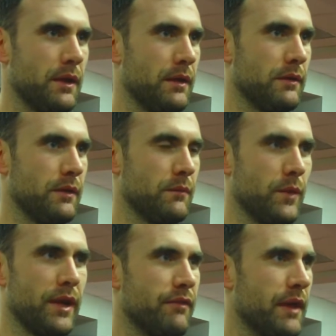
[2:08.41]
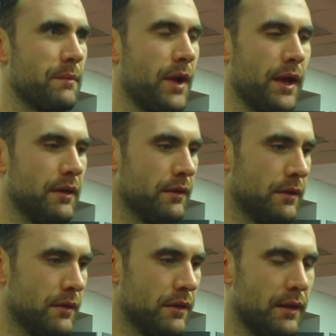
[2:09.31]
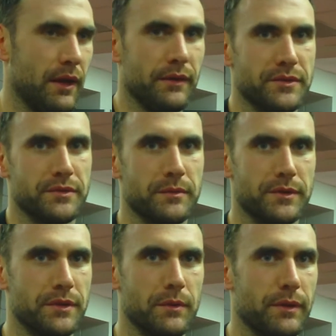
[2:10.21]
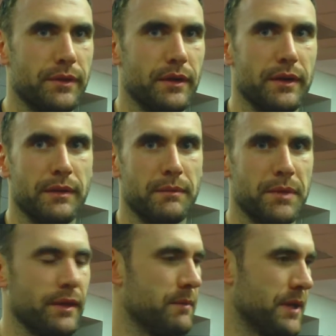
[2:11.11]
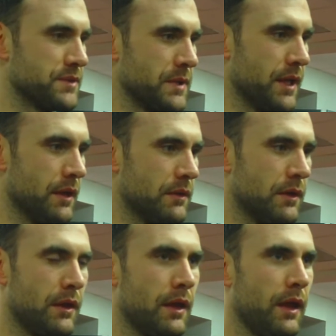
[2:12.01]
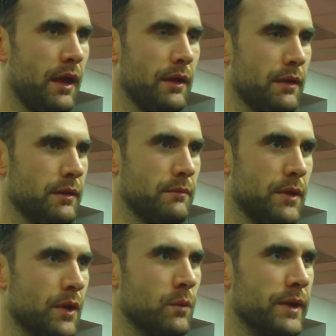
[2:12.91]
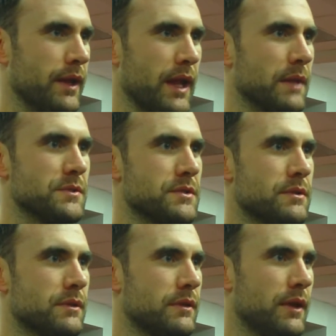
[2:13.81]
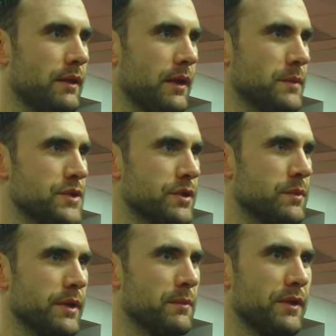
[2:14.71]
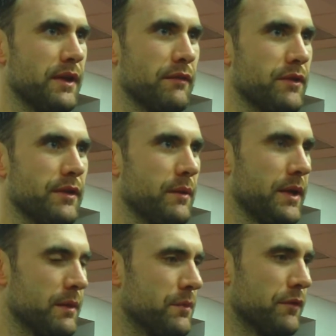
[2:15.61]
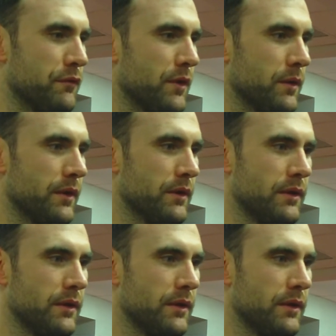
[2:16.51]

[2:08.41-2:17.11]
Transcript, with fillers: And, and, we have that pride in this room to go out there and play the best we can and, uh, you know, win the games that, that we should win and put the effort that we can put forward.